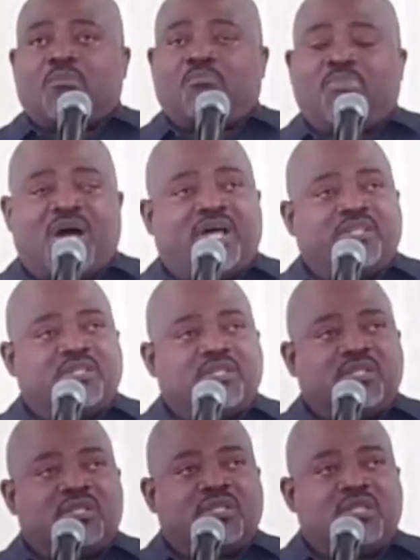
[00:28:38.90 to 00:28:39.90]
But
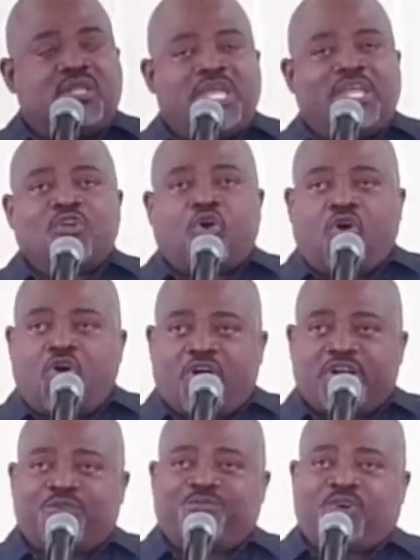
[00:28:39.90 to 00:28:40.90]
in
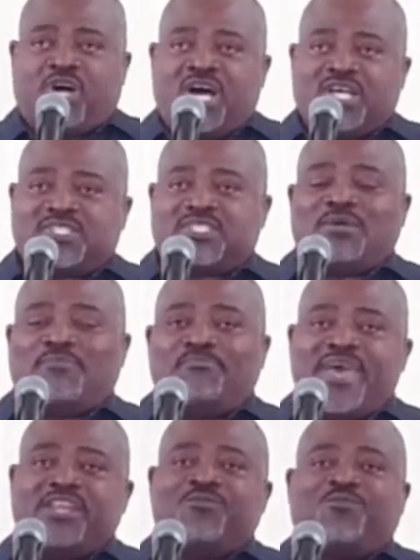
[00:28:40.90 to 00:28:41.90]
order for us to
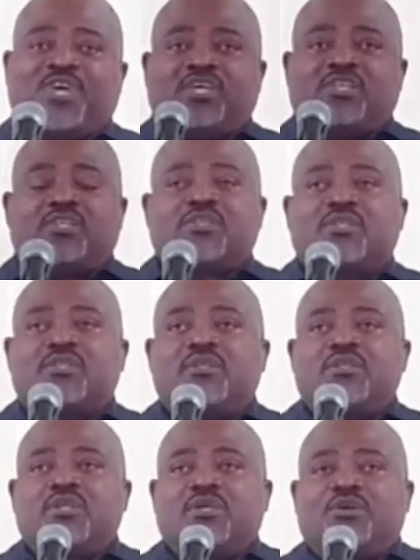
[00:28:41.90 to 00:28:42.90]
benefit
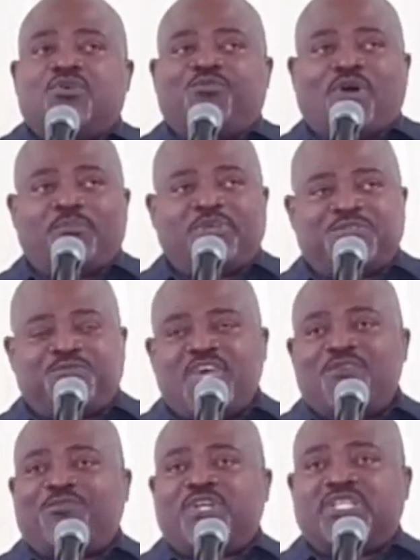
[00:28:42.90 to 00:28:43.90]
from his
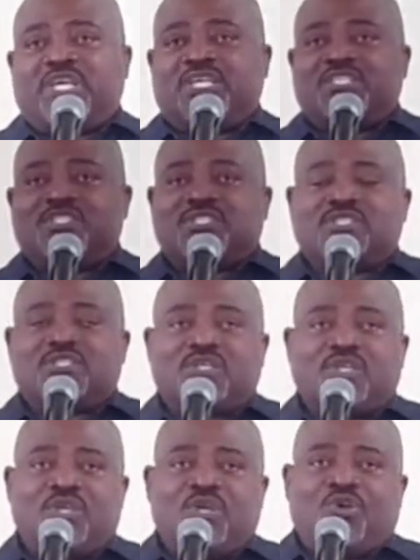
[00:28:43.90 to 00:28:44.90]
faithfulness,
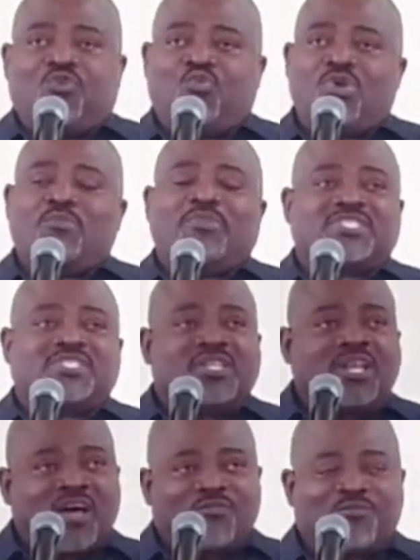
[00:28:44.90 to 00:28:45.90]
we must
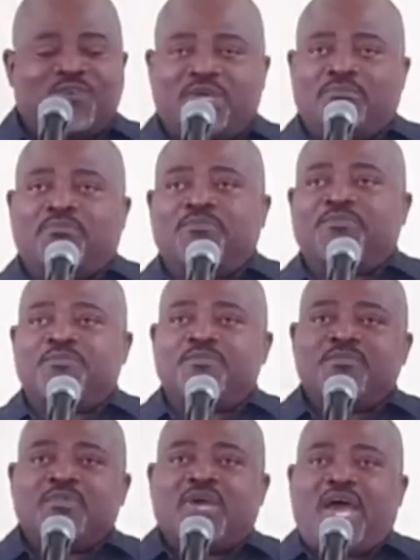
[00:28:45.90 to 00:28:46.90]
love him
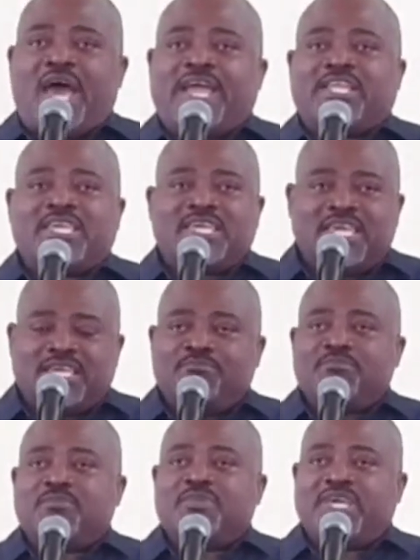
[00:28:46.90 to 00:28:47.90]
and keep
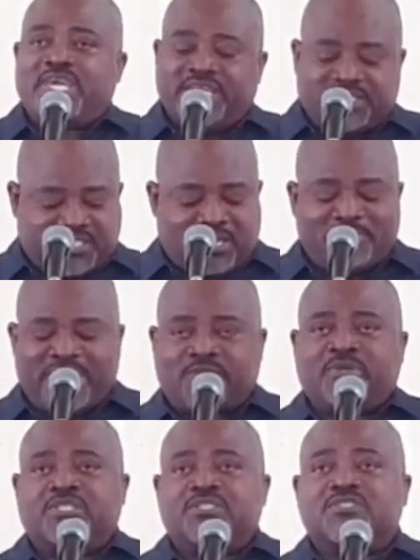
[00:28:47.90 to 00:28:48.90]
his
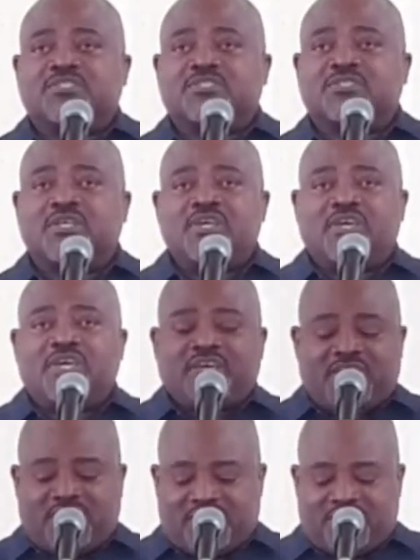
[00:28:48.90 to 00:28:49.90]
commandments.
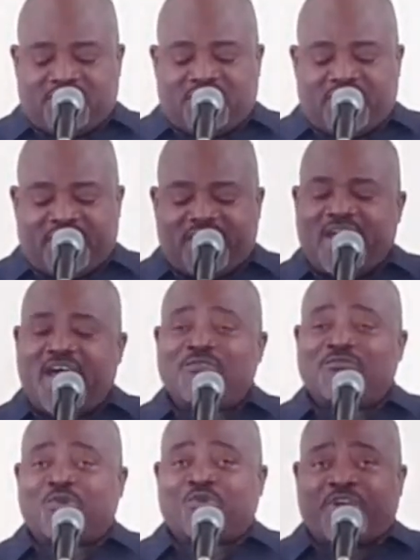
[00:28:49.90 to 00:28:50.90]

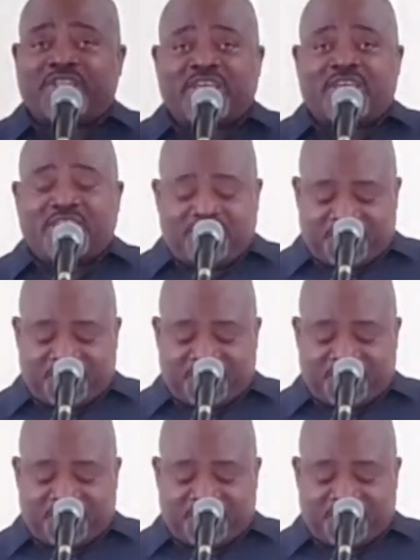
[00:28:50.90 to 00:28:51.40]
Have a great day,